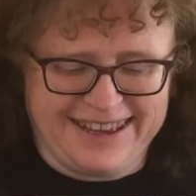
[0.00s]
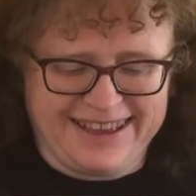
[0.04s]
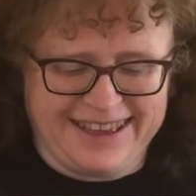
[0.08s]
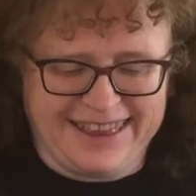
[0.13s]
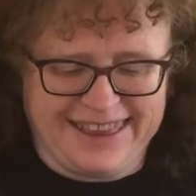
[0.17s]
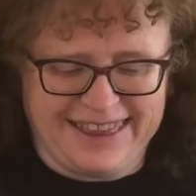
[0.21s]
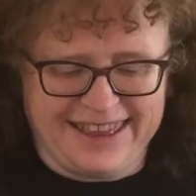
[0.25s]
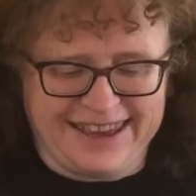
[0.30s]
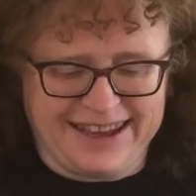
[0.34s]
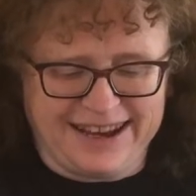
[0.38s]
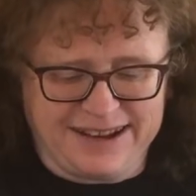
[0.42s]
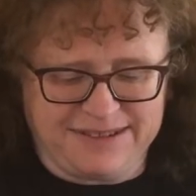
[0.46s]

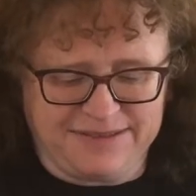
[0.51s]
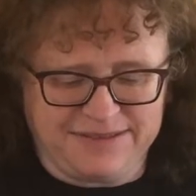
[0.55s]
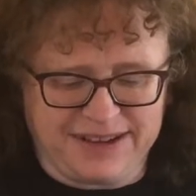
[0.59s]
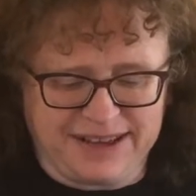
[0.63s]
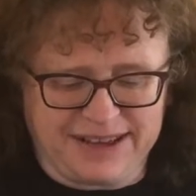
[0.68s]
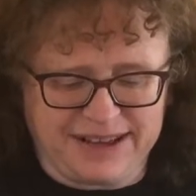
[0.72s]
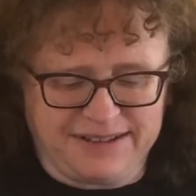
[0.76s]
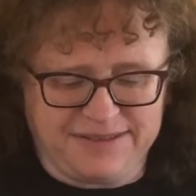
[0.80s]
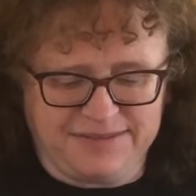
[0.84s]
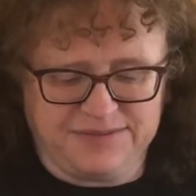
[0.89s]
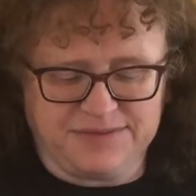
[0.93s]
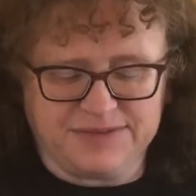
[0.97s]
There we
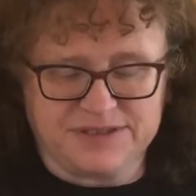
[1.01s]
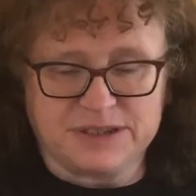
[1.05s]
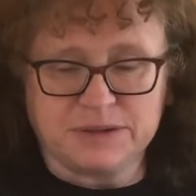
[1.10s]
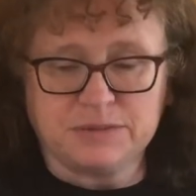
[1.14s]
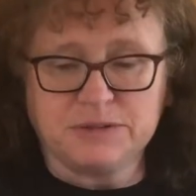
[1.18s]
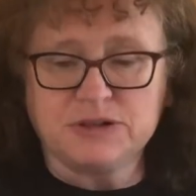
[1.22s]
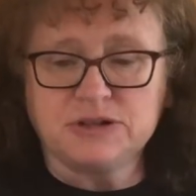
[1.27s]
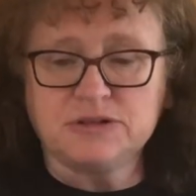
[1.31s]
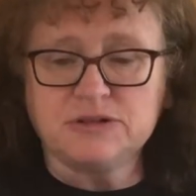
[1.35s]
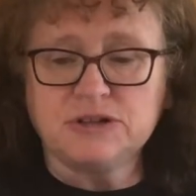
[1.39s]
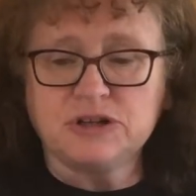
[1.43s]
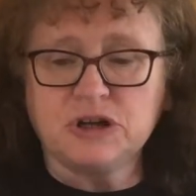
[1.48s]
go. So we
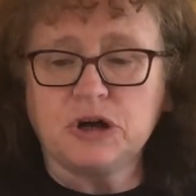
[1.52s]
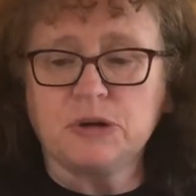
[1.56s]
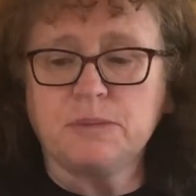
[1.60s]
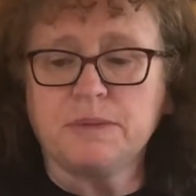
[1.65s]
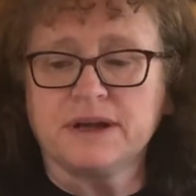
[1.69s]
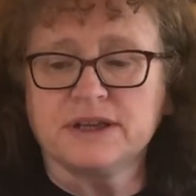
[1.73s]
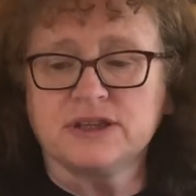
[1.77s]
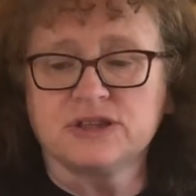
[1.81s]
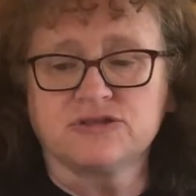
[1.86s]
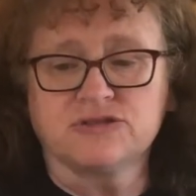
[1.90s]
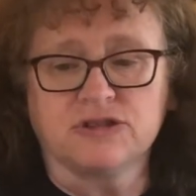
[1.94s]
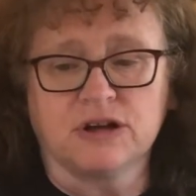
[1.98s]
do know
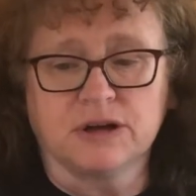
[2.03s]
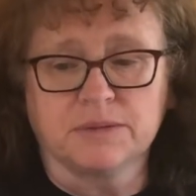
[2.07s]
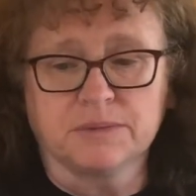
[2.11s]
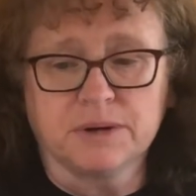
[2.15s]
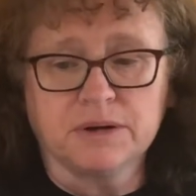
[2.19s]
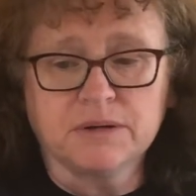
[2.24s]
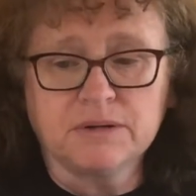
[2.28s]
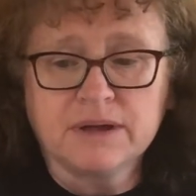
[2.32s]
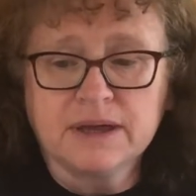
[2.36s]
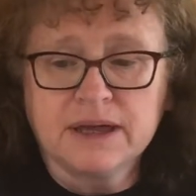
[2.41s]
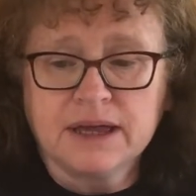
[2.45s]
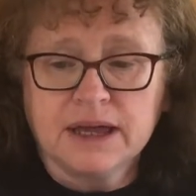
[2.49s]
about Strongbow.